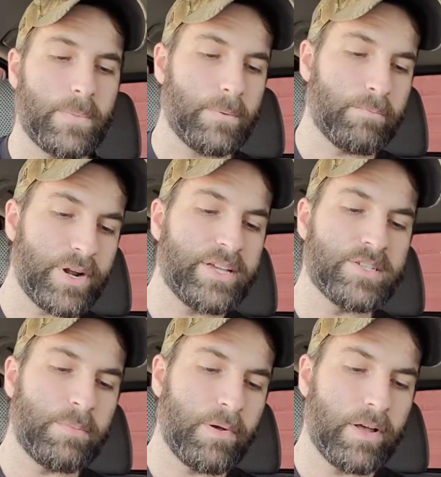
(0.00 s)
brings
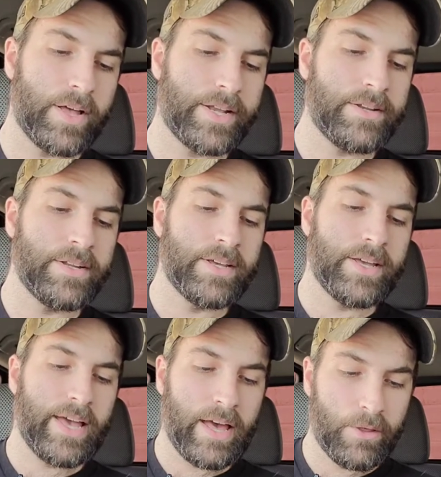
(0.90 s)
upon
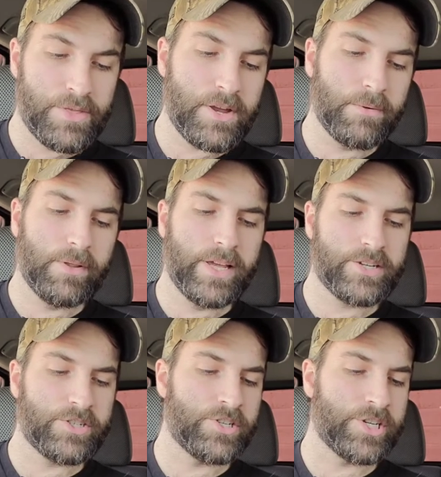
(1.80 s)
healthier
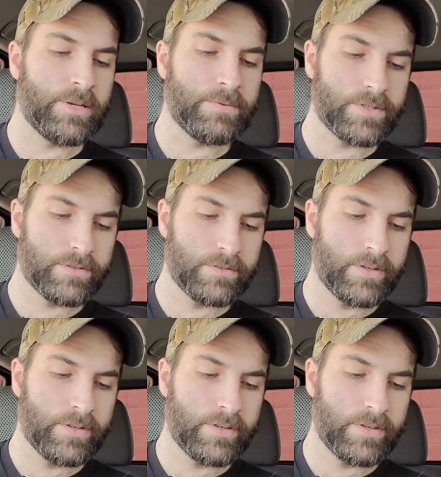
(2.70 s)
relationships,